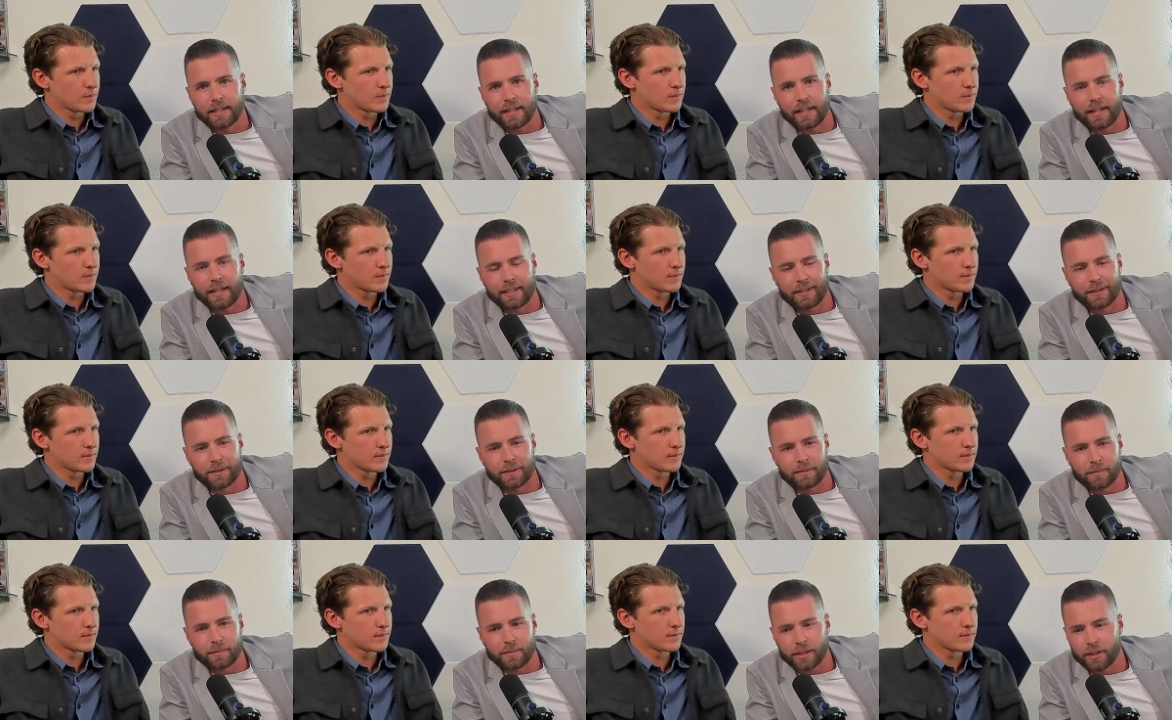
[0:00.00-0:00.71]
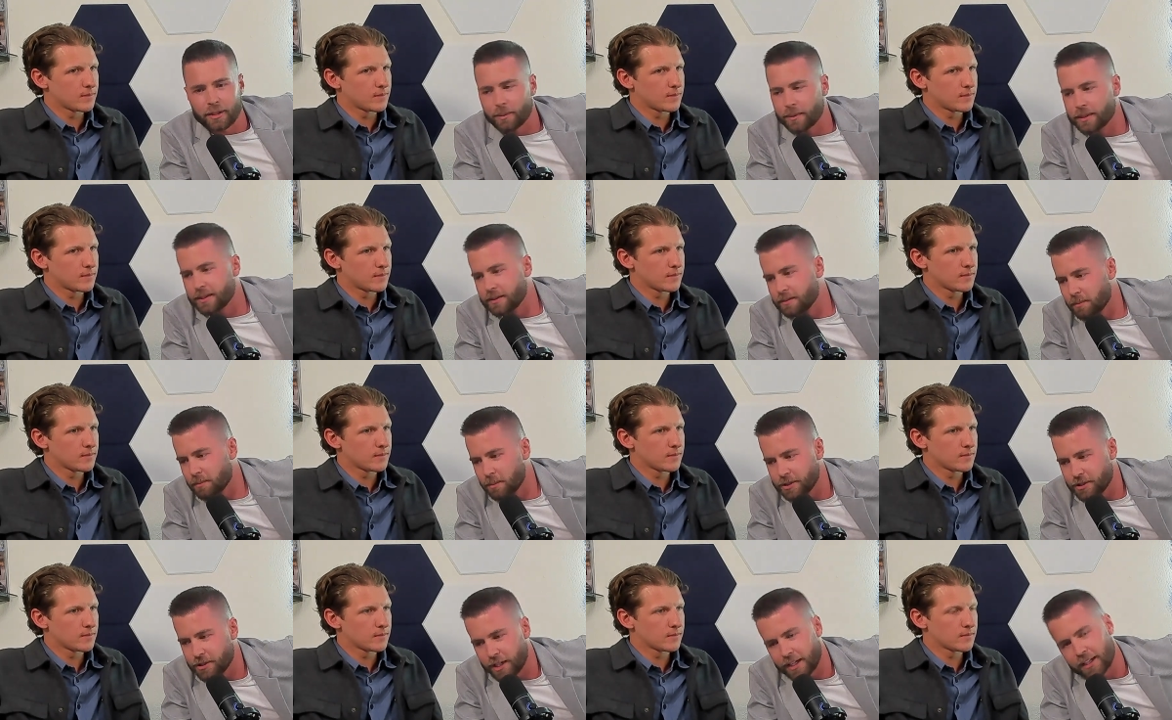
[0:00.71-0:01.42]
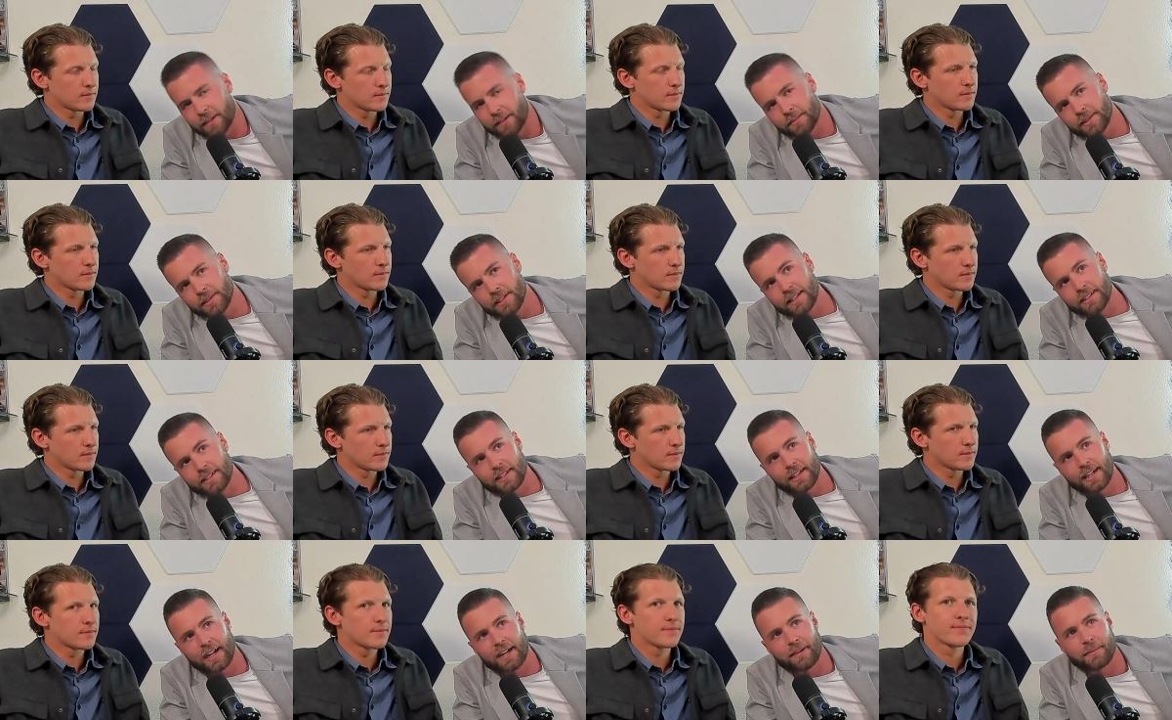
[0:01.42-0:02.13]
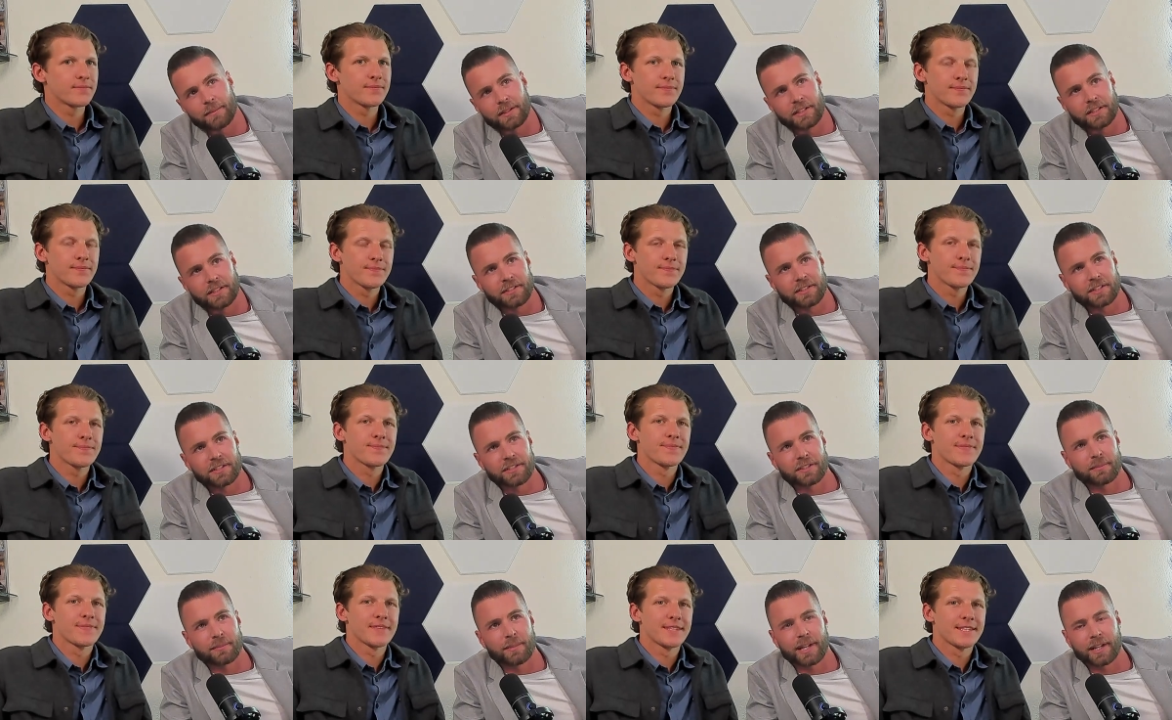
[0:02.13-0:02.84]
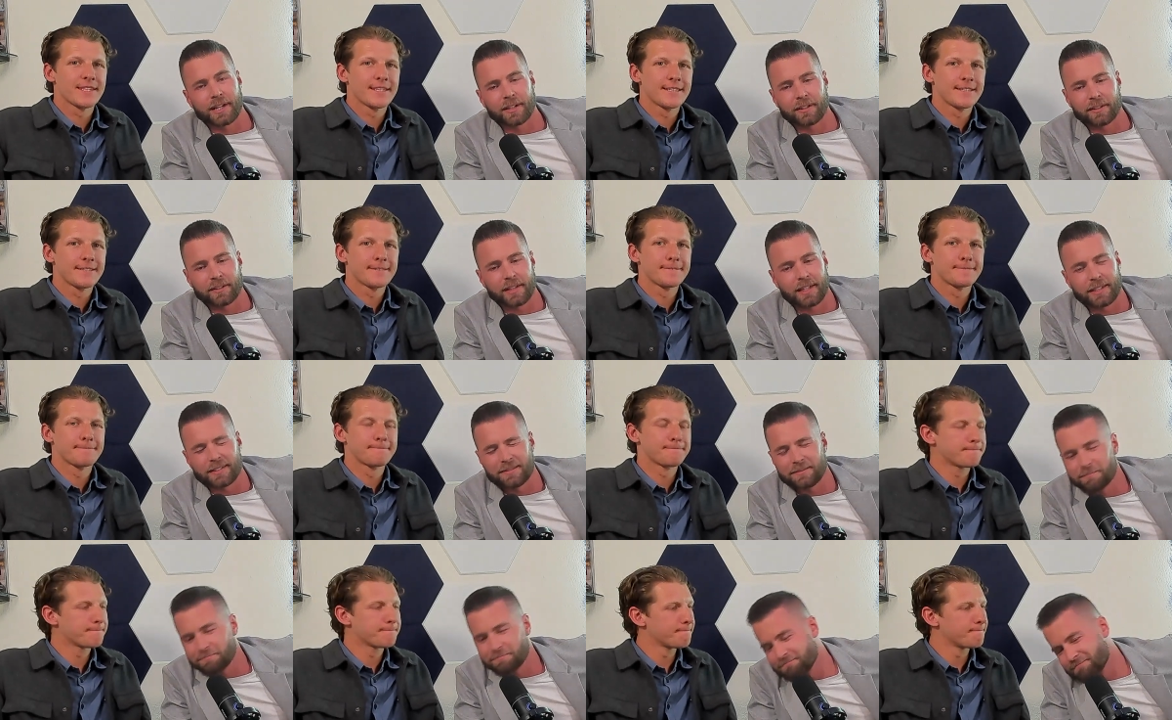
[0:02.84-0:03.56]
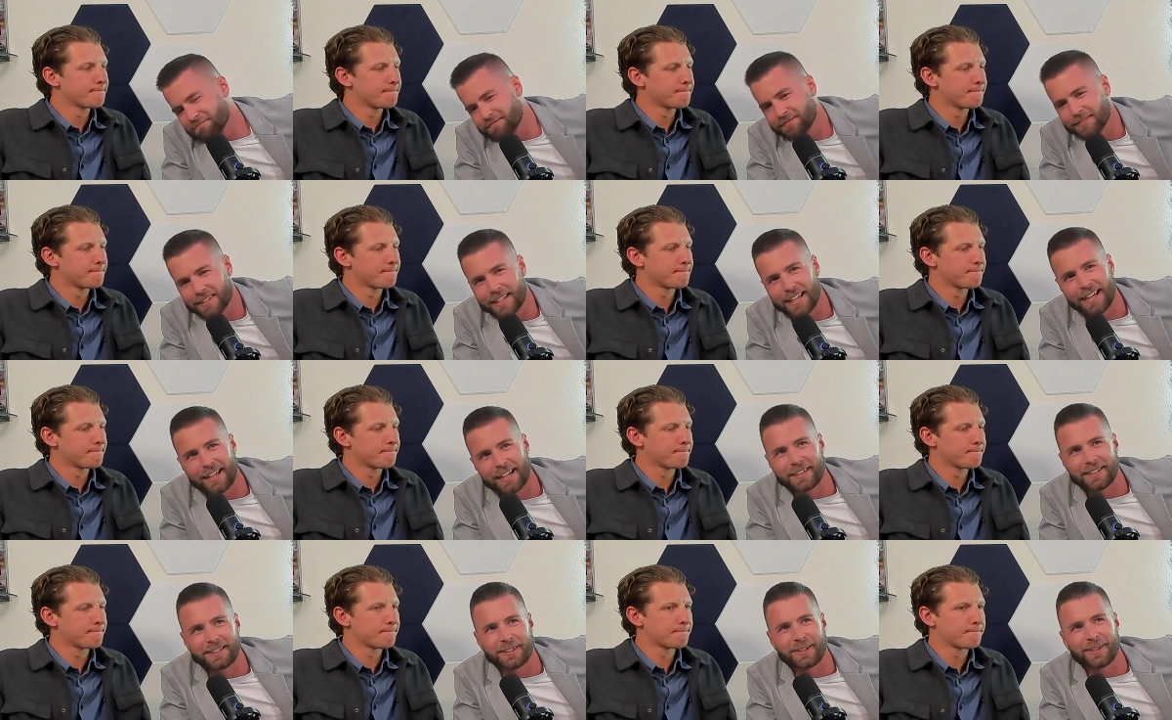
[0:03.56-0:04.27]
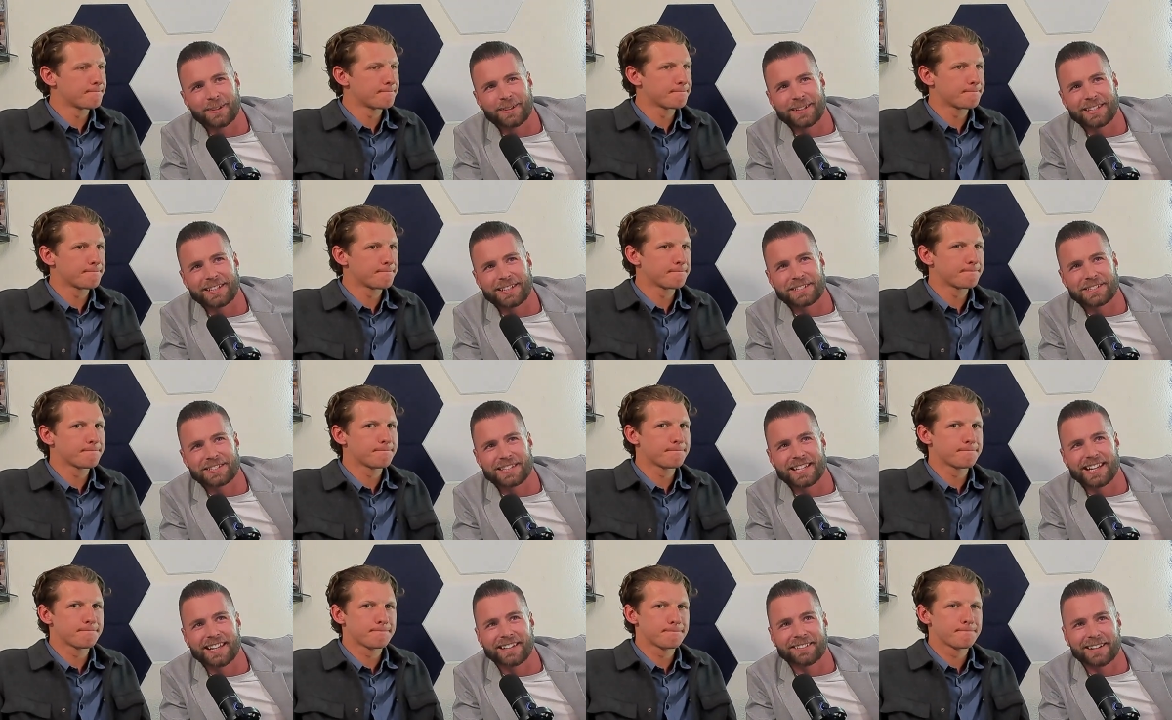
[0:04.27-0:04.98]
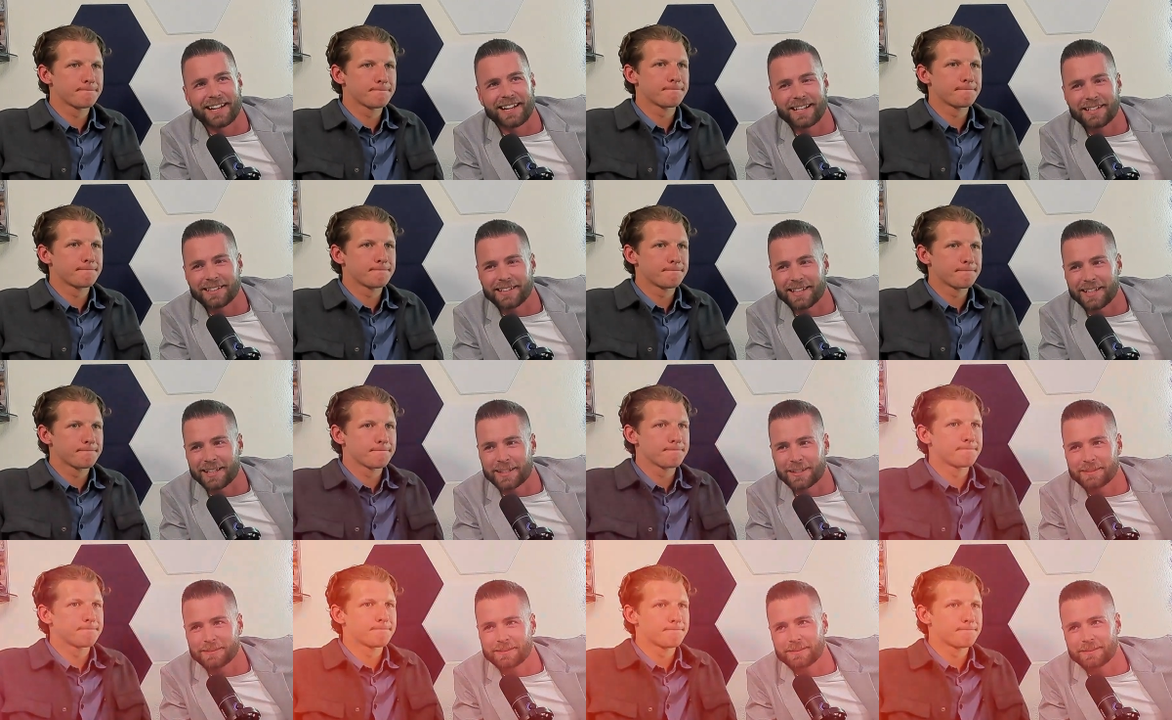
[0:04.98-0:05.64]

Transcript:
Speaker 1: and you know when when Jacob says that I'm the decision maker that yeah you know hearsay right like